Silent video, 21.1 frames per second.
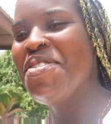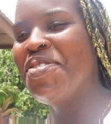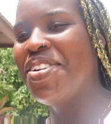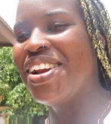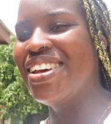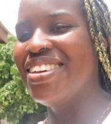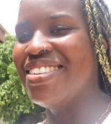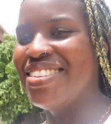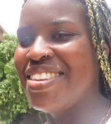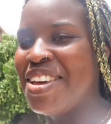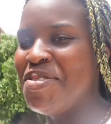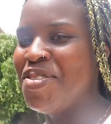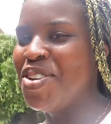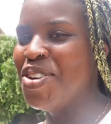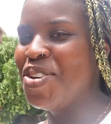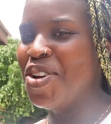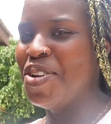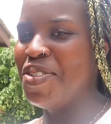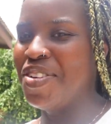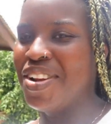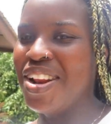Please let me
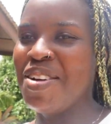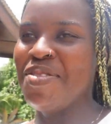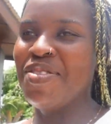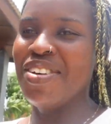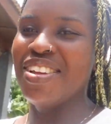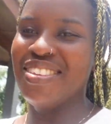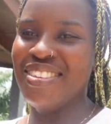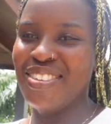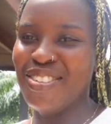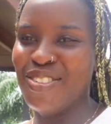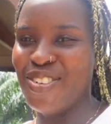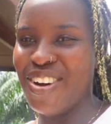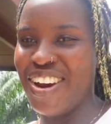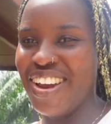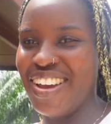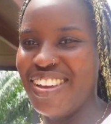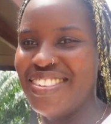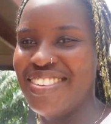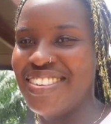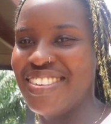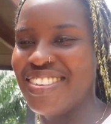know if Clement is
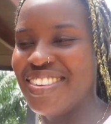right.